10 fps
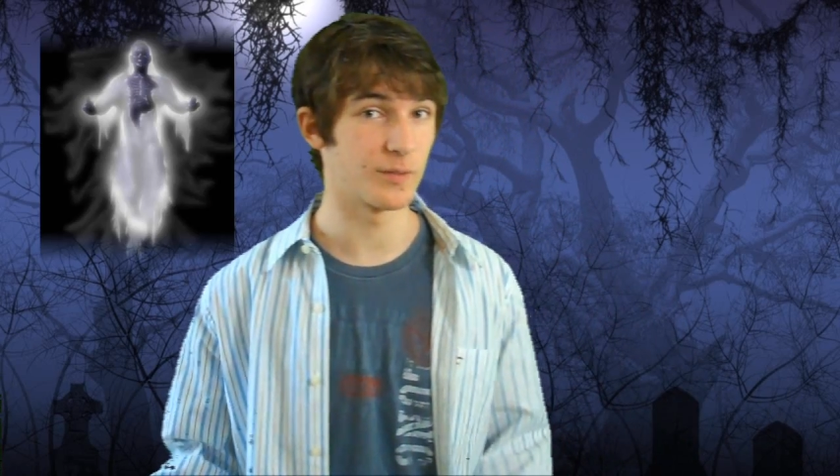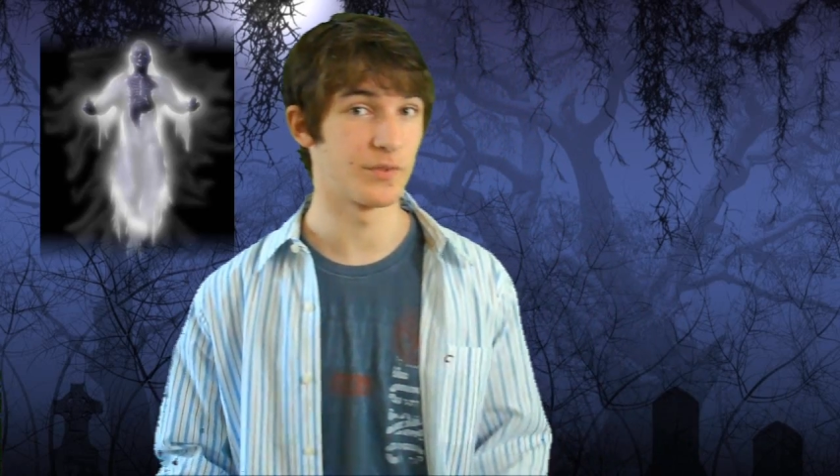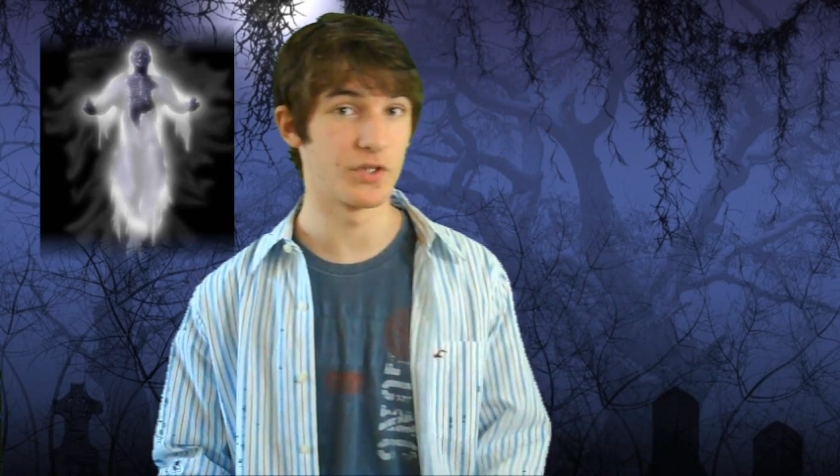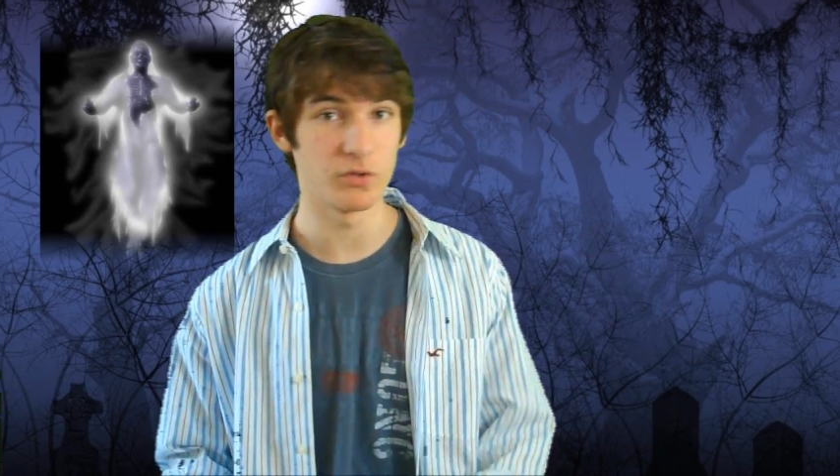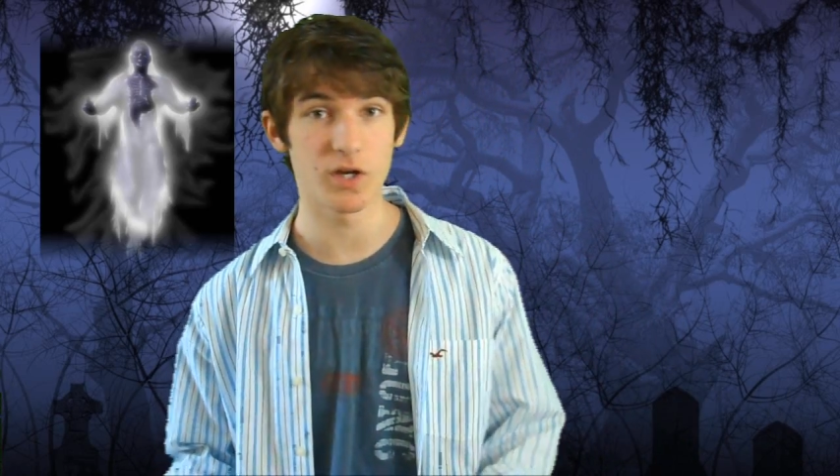the
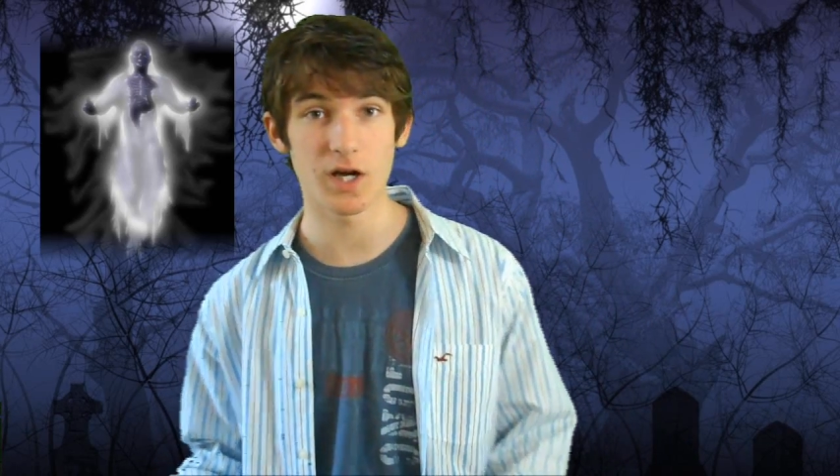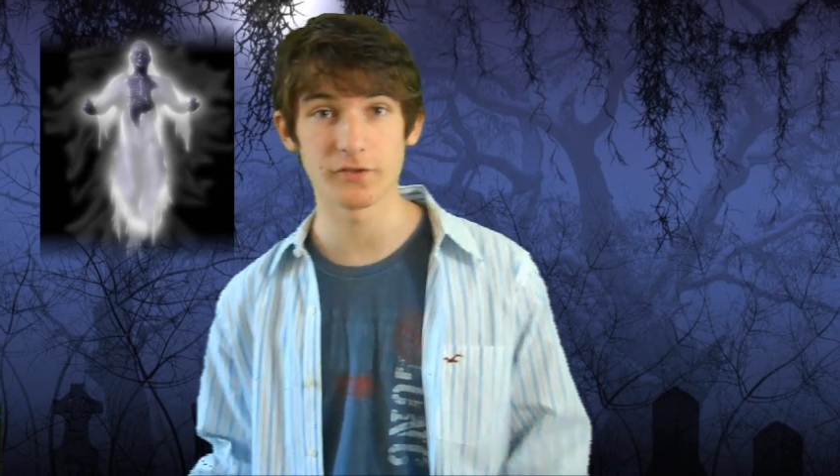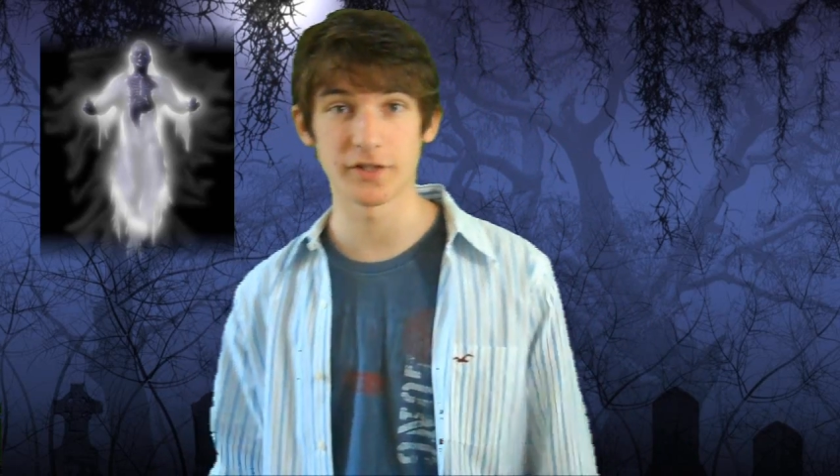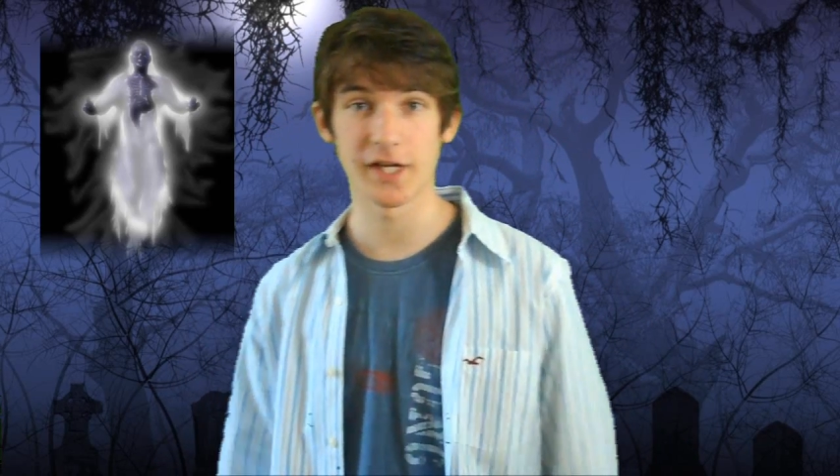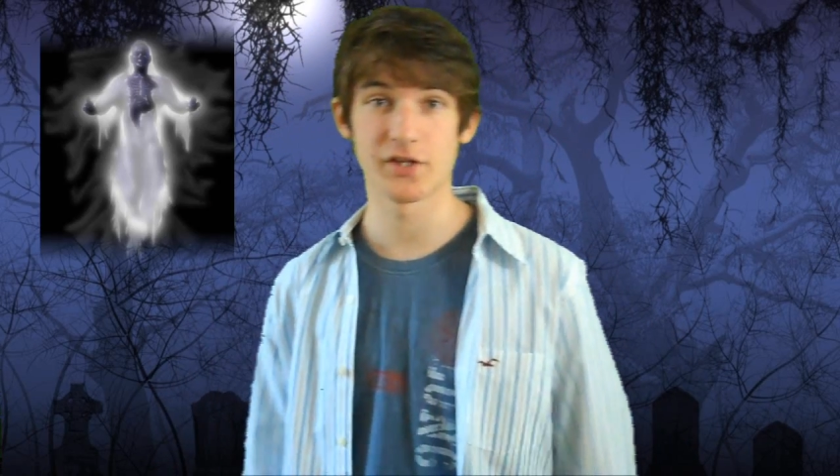new
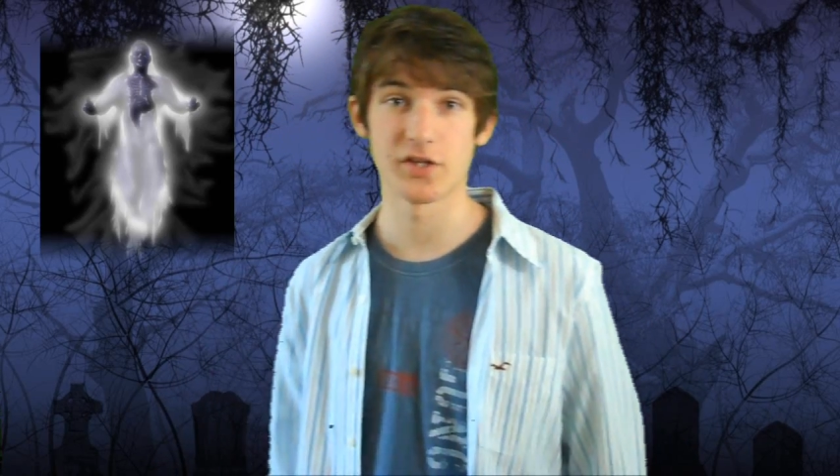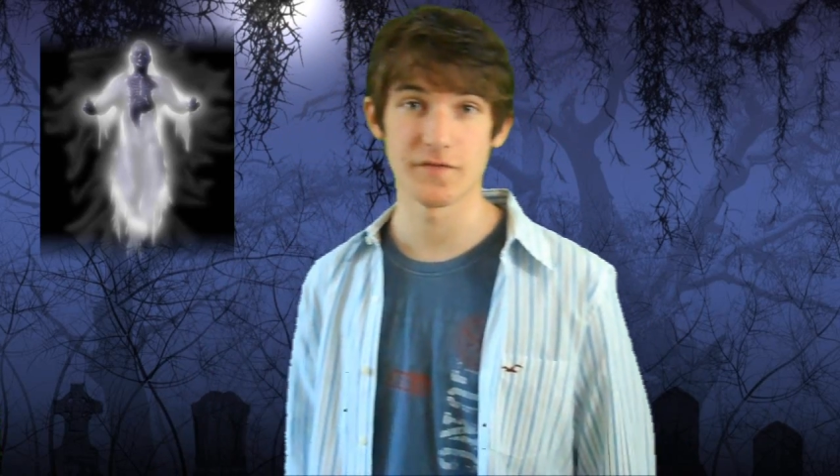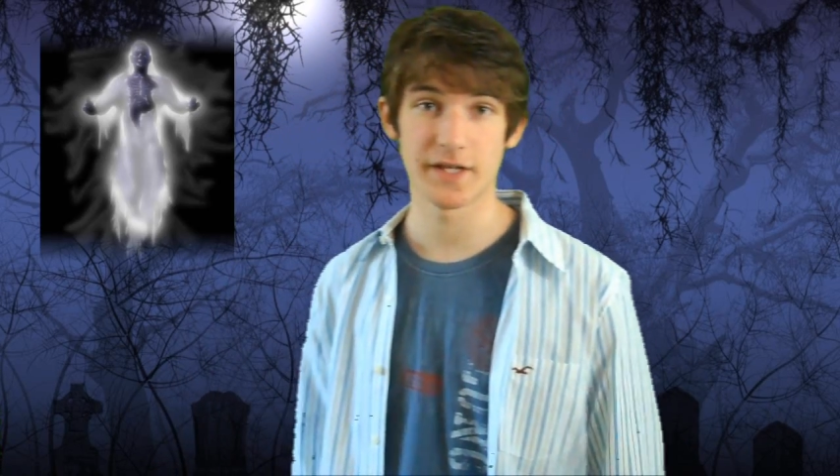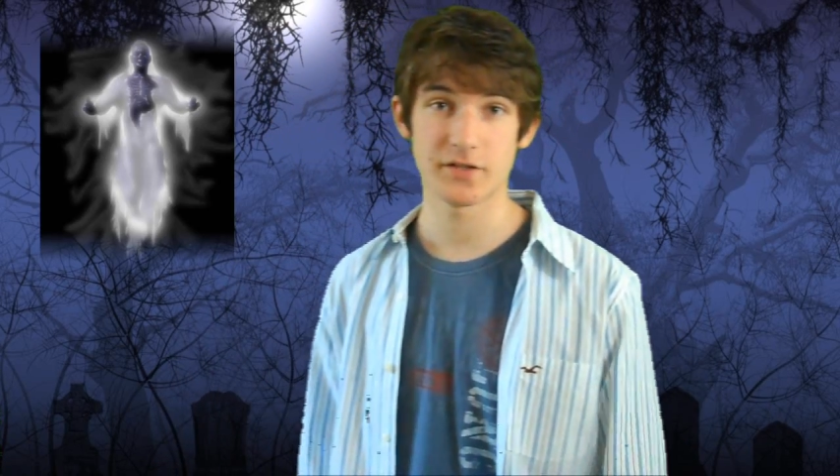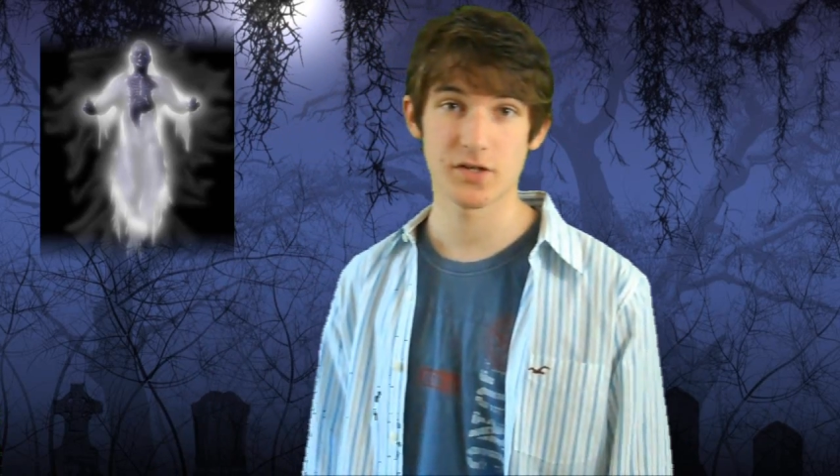congregation of
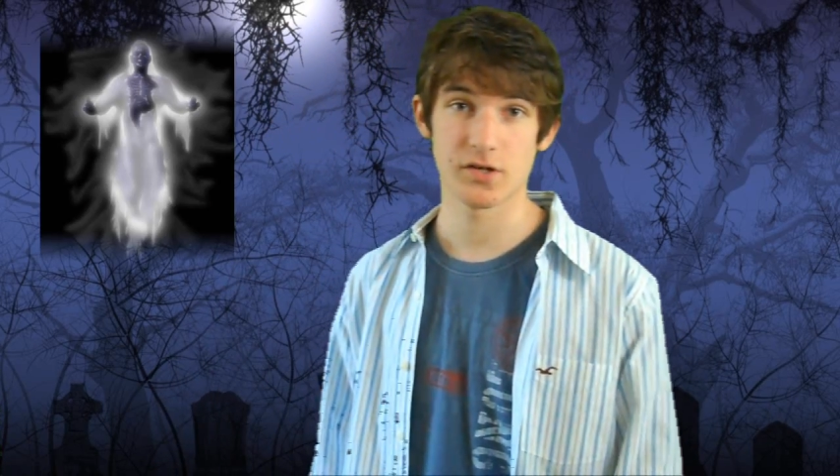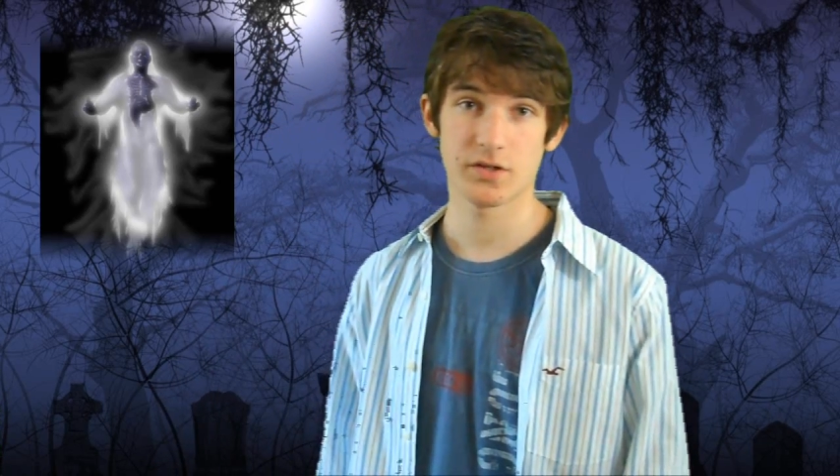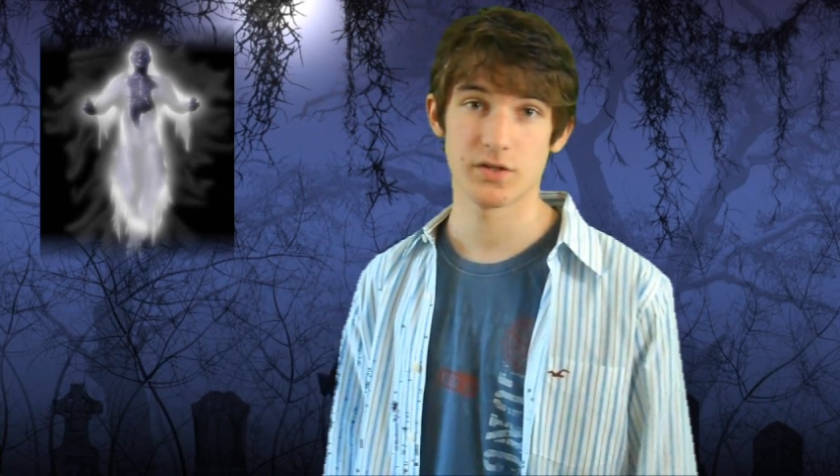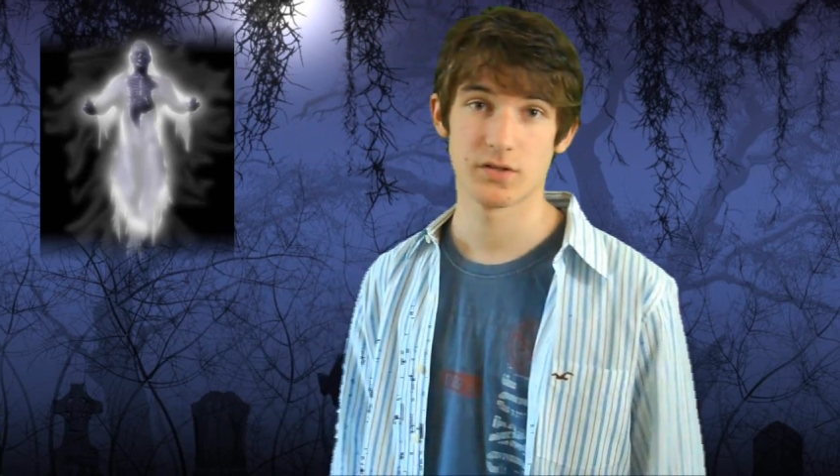that church.